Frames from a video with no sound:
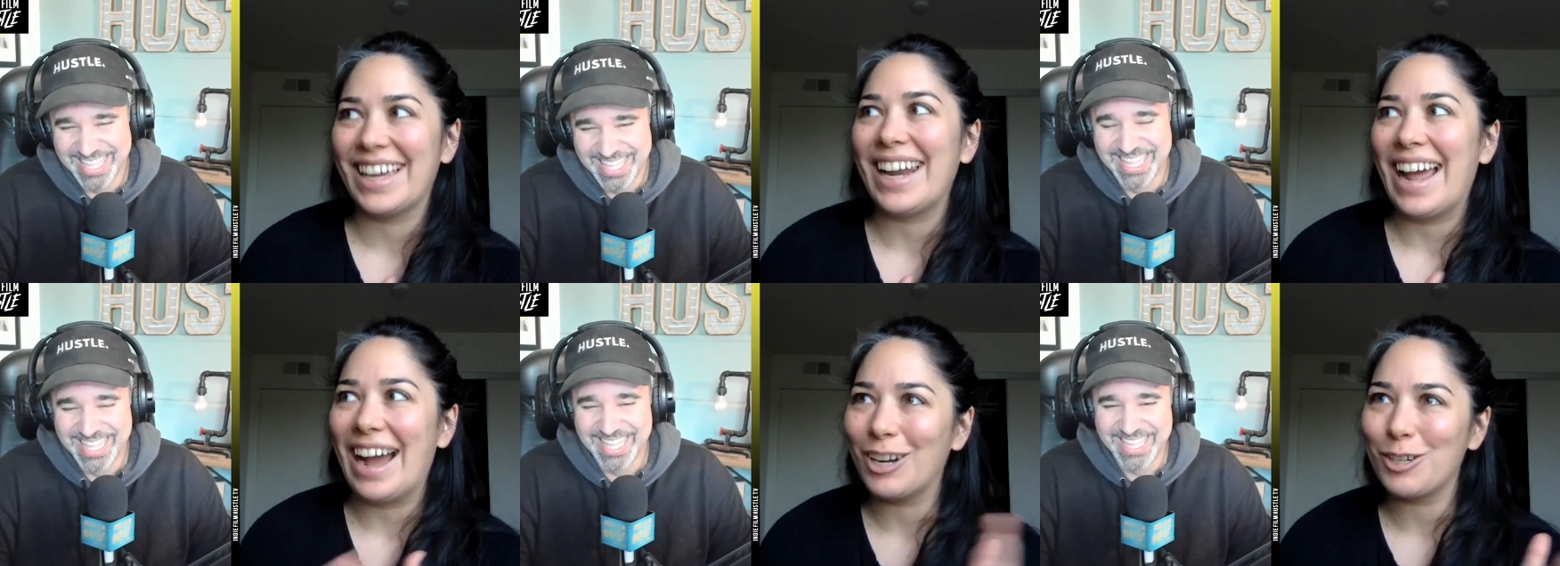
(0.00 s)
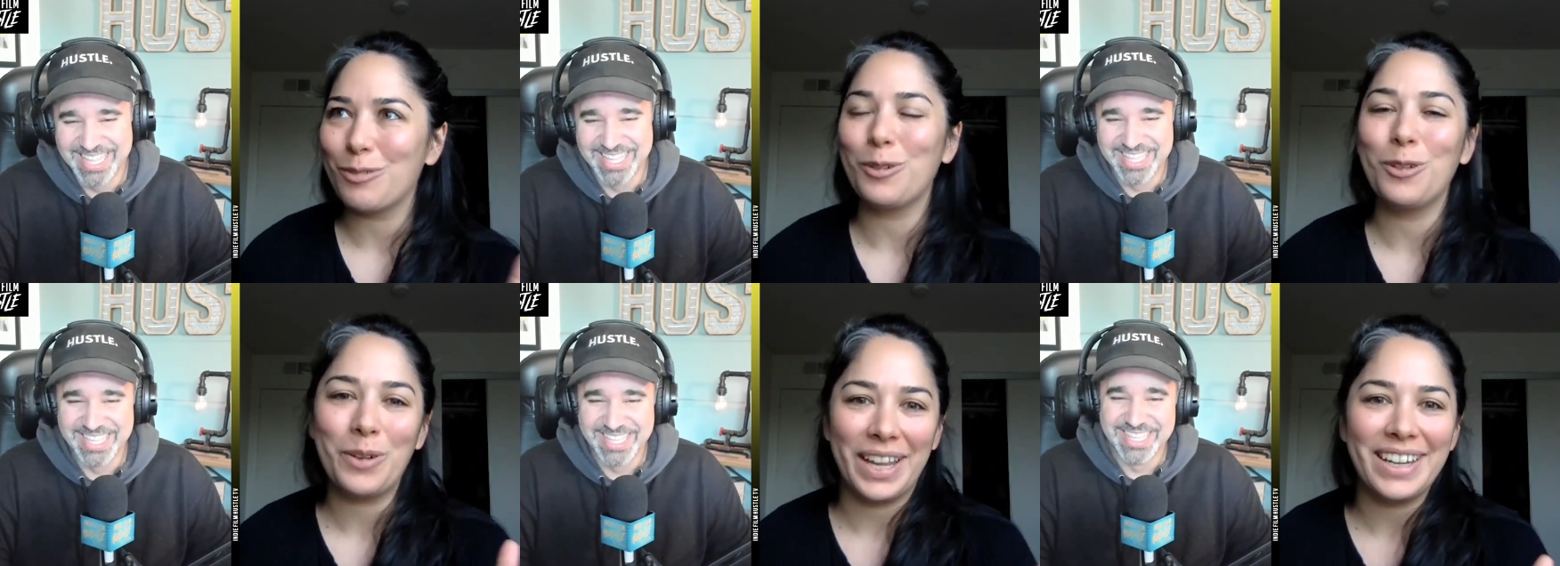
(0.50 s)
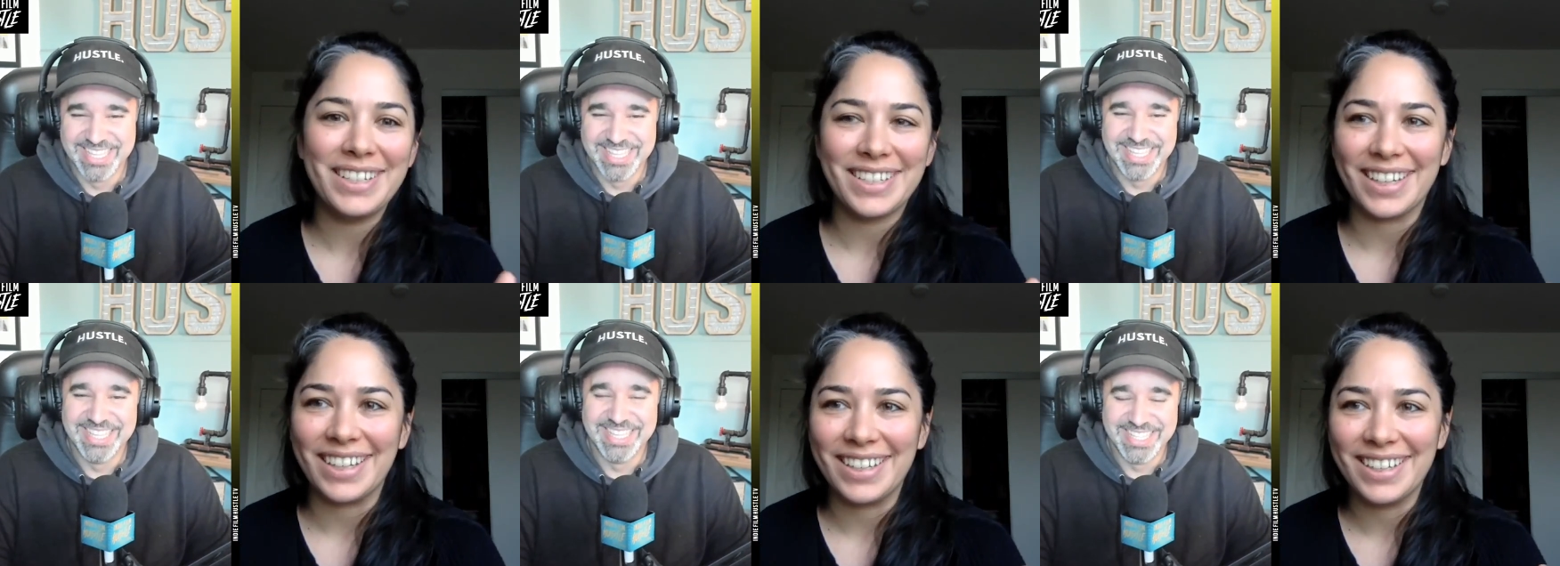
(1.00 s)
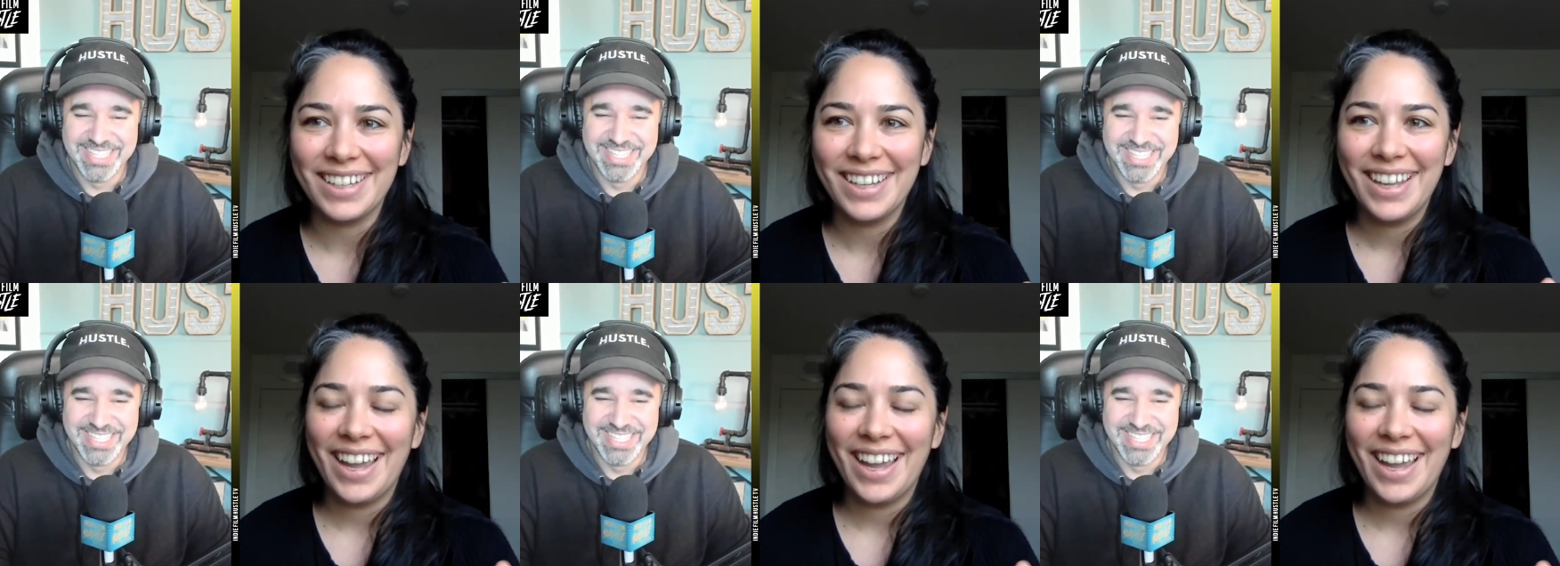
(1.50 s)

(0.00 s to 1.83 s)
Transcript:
Speaker 1: like that actual location.